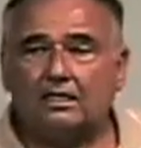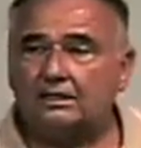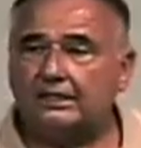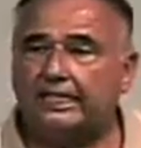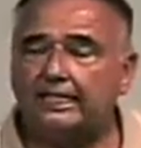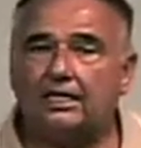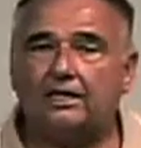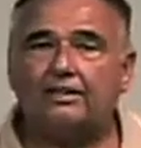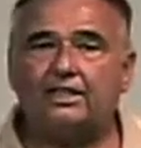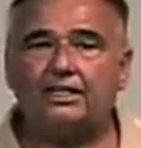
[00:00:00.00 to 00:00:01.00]
Yeah,
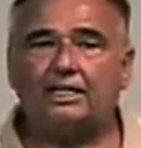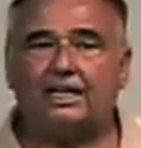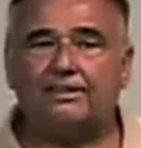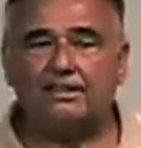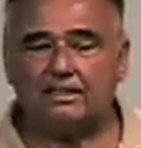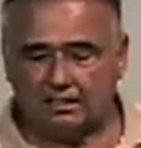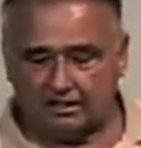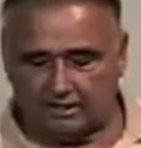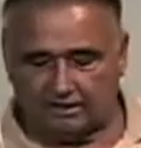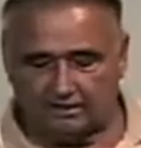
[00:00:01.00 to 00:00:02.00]
I think
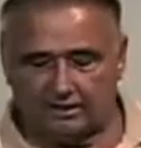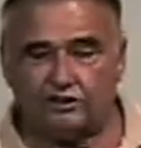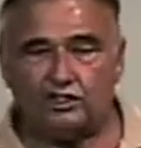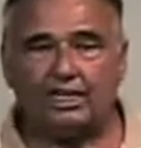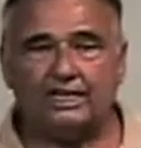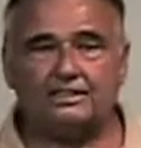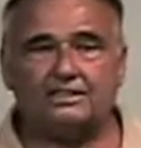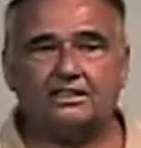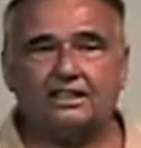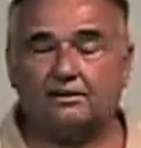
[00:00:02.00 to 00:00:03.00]
the
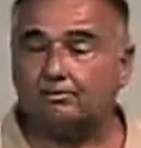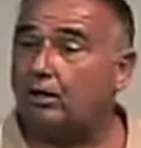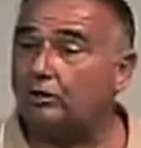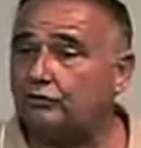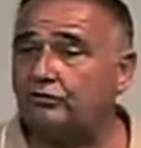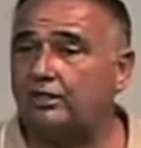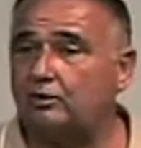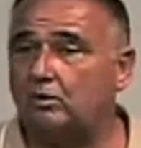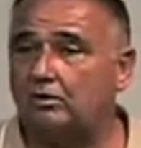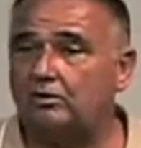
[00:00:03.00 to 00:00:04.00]
giants in the post-flood
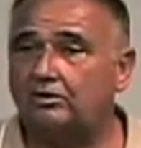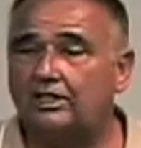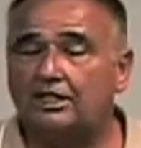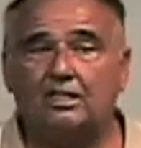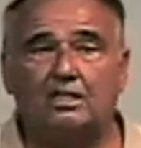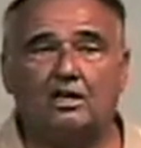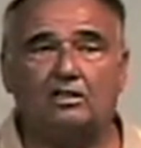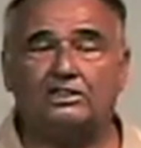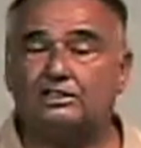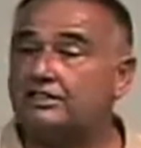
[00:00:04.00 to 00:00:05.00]
world are
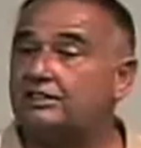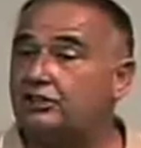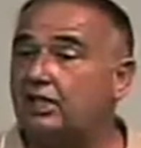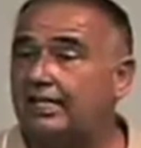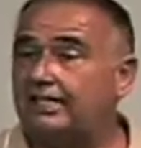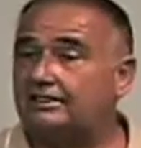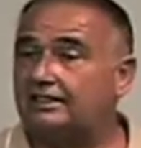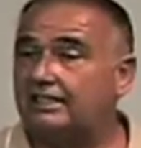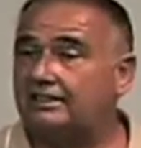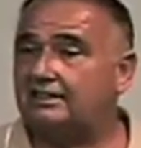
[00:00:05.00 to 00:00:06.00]
just the giants
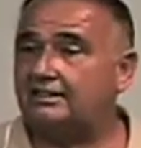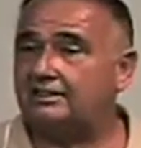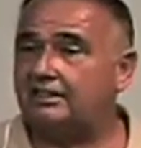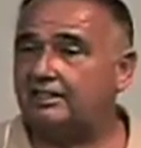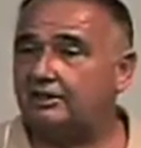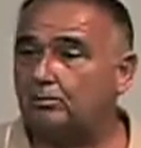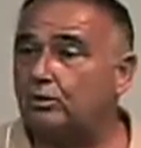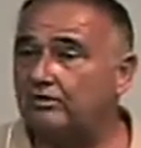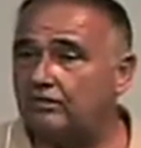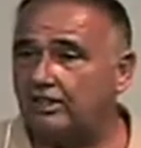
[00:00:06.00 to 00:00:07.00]
that existed in the
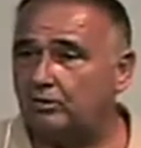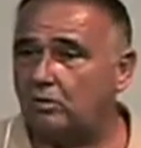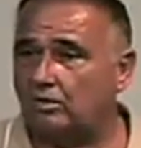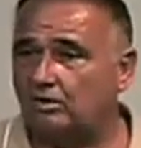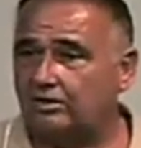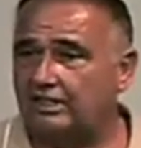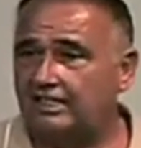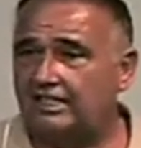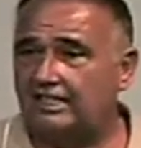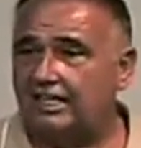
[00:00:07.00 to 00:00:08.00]
pre-flood world
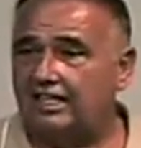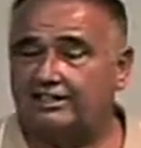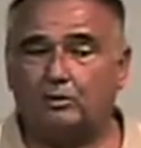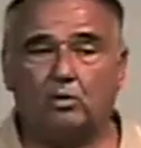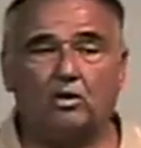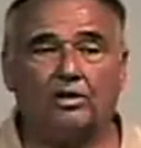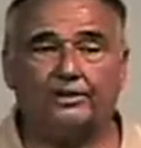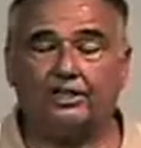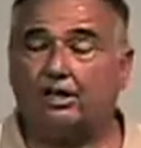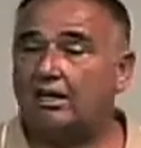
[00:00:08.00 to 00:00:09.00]
that were on
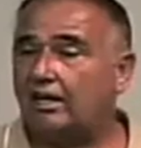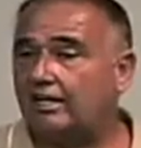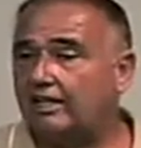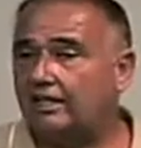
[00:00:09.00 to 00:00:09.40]
the ark.